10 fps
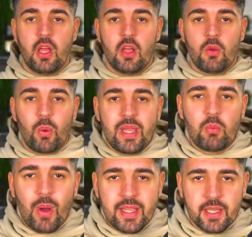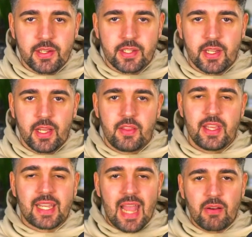We waited.
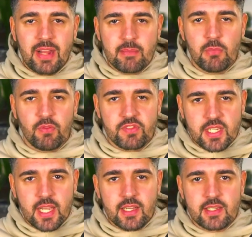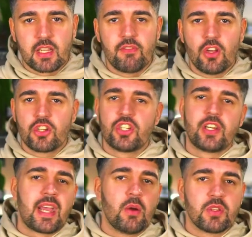The account hit month 6, conversion
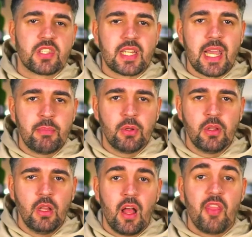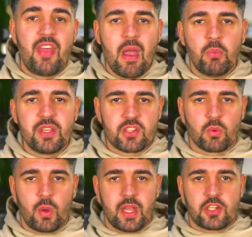data was stable, then we
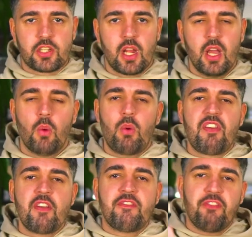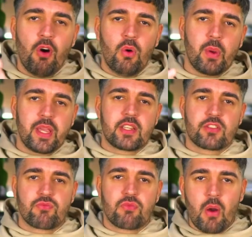switched. Within 4
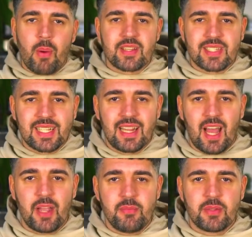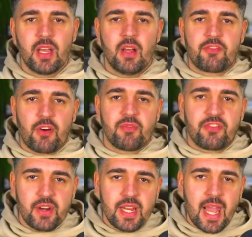weeks, ROAS climbed from
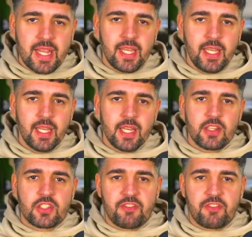380 to